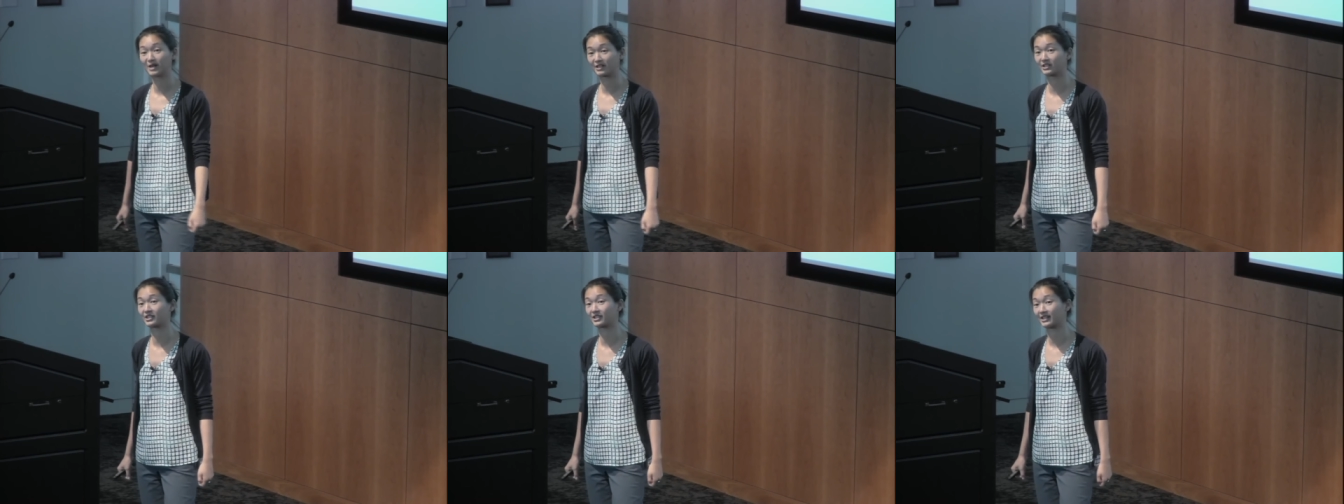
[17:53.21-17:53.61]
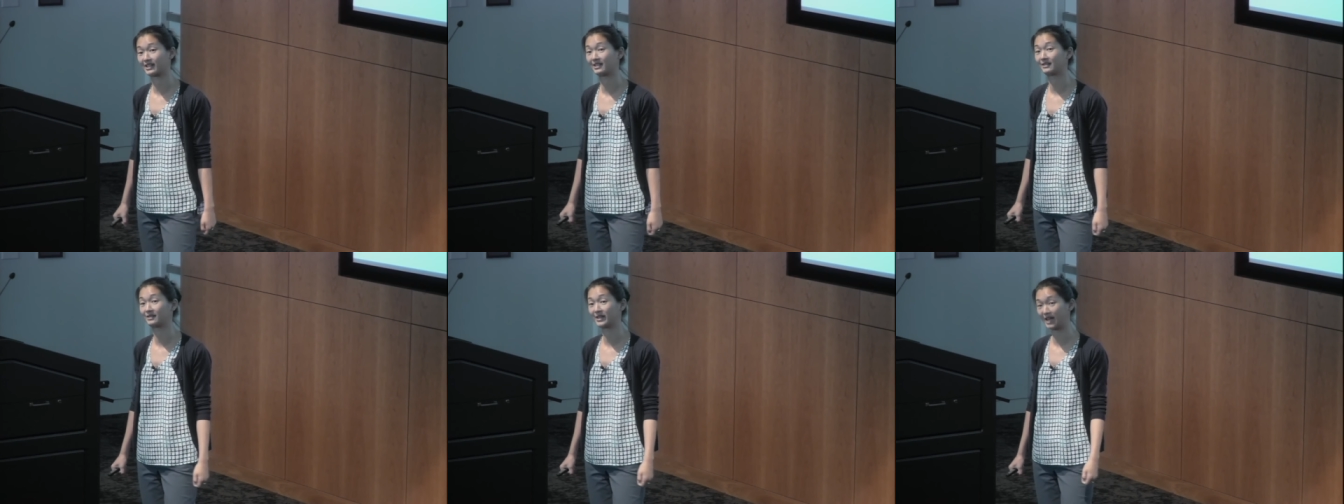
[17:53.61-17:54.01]

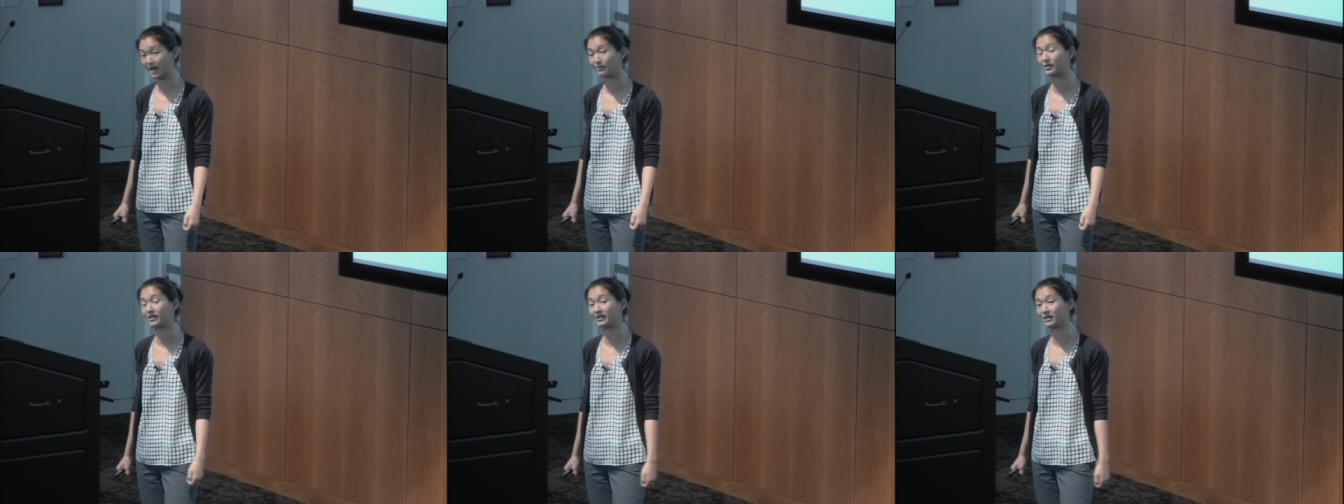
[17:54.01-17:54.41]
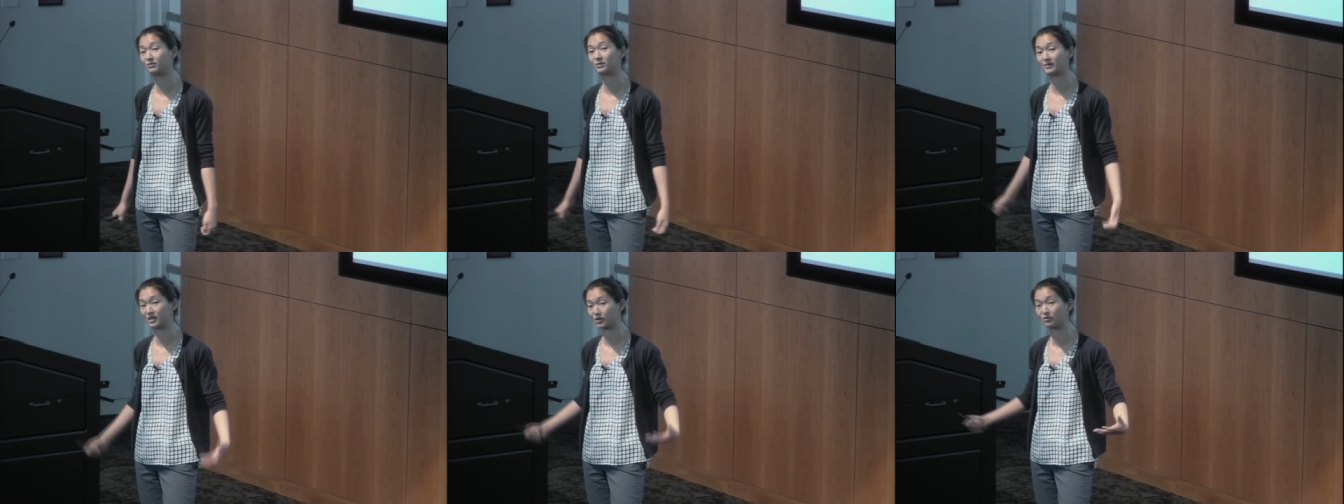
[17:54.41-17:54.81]
monitoring camera, it
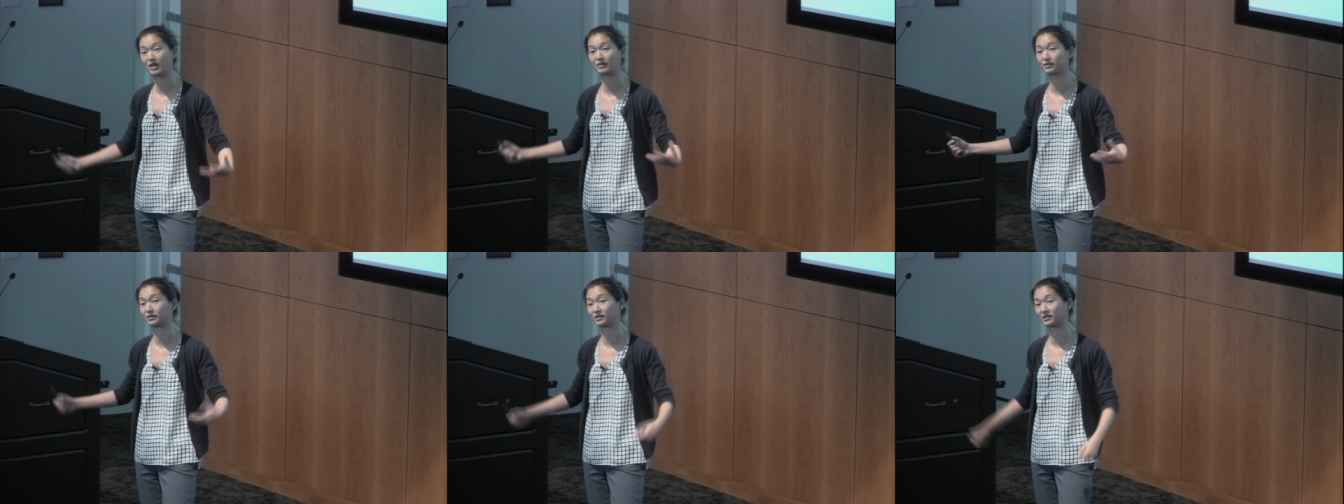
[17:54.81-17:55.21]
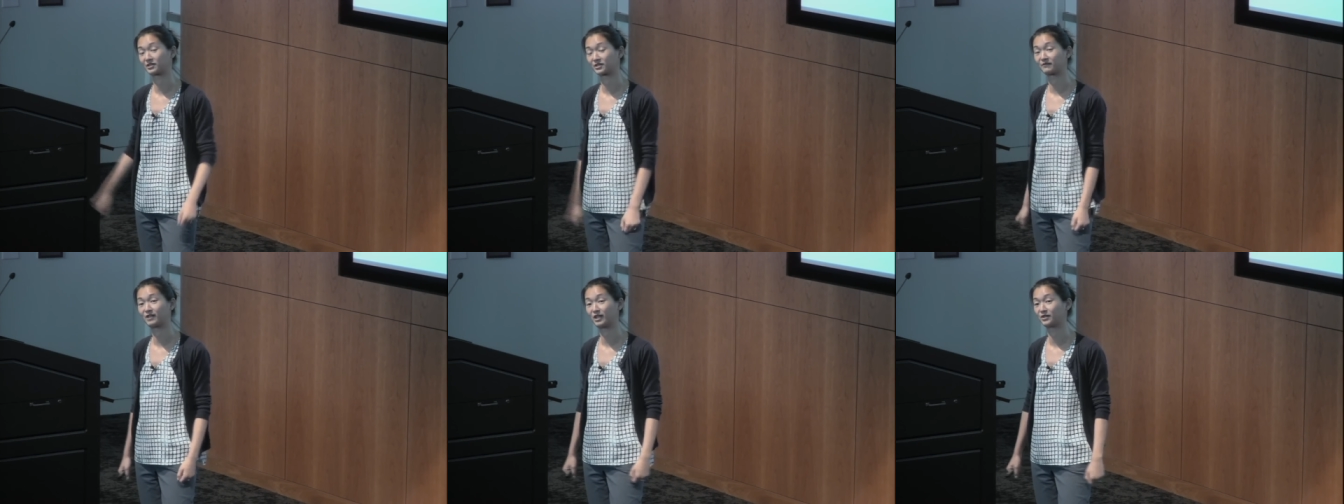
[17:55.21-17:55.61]
would be a quadro that
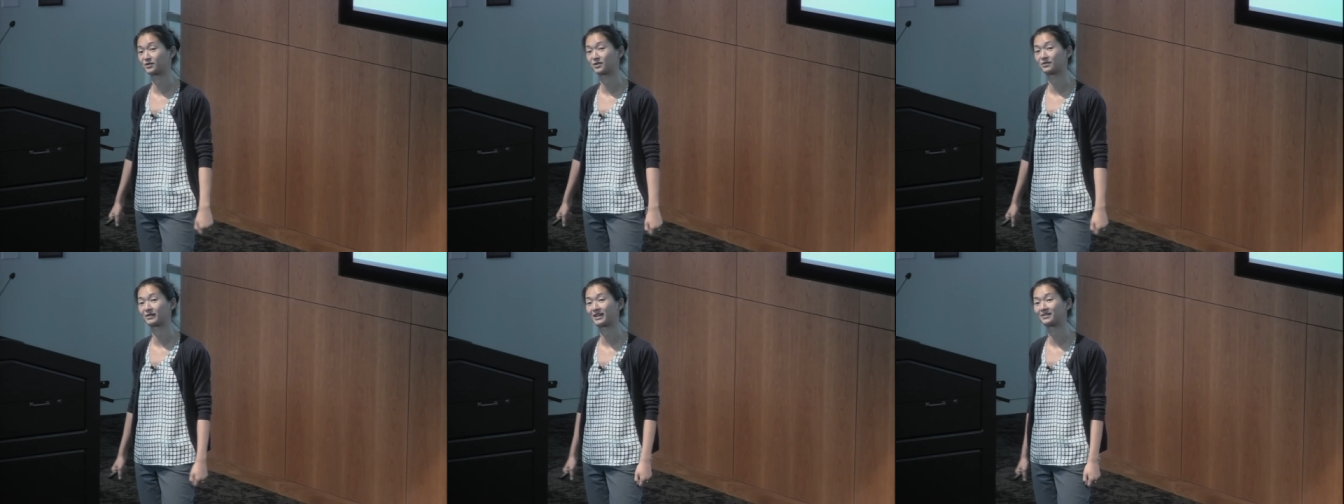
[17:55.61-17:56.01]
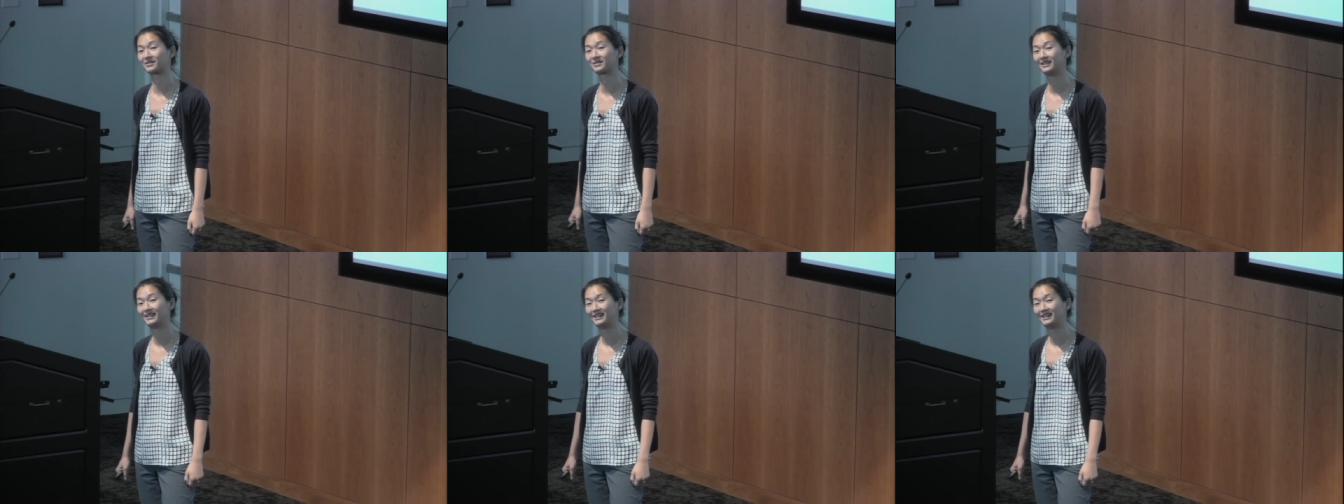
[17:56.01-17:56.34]
just follows you around.